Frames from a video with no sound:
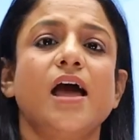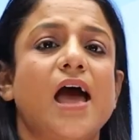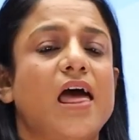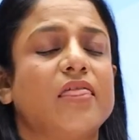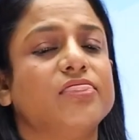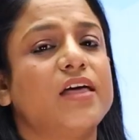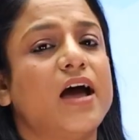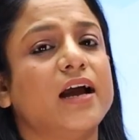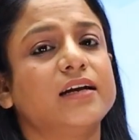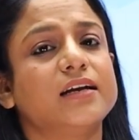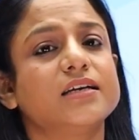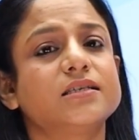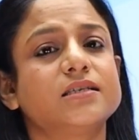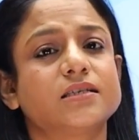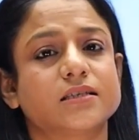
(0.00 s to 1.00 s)
and that
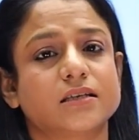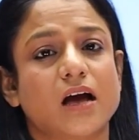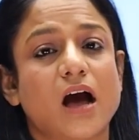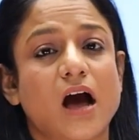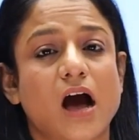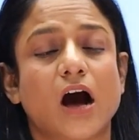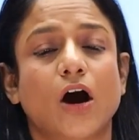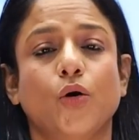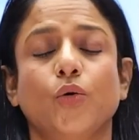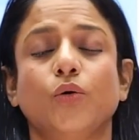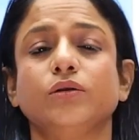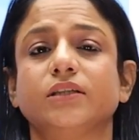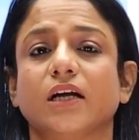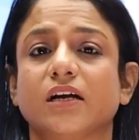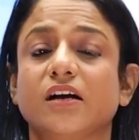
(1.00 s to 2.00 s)
is
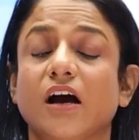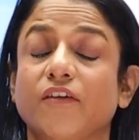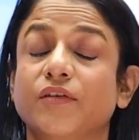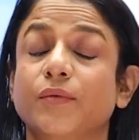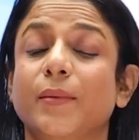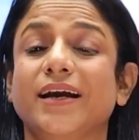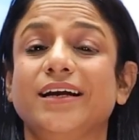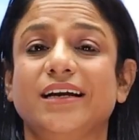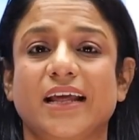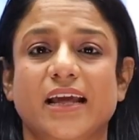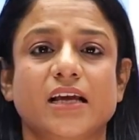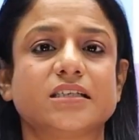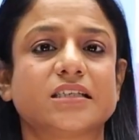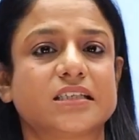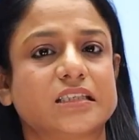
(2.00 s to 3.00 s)
how the government
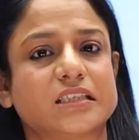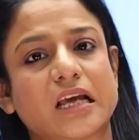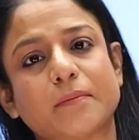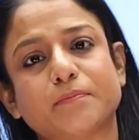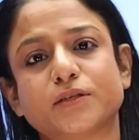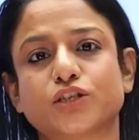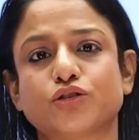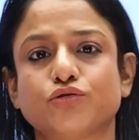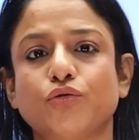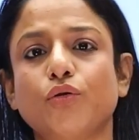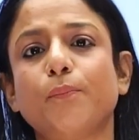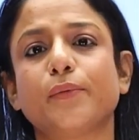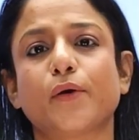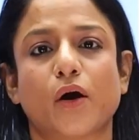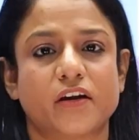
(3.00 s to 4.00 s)
takes steps to
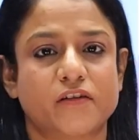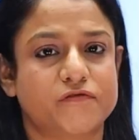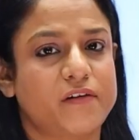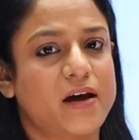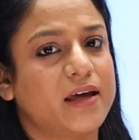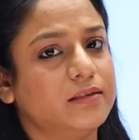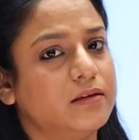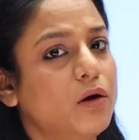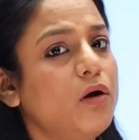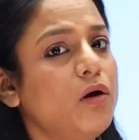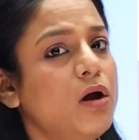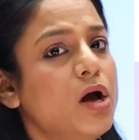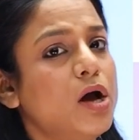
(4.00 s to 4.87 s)
purify the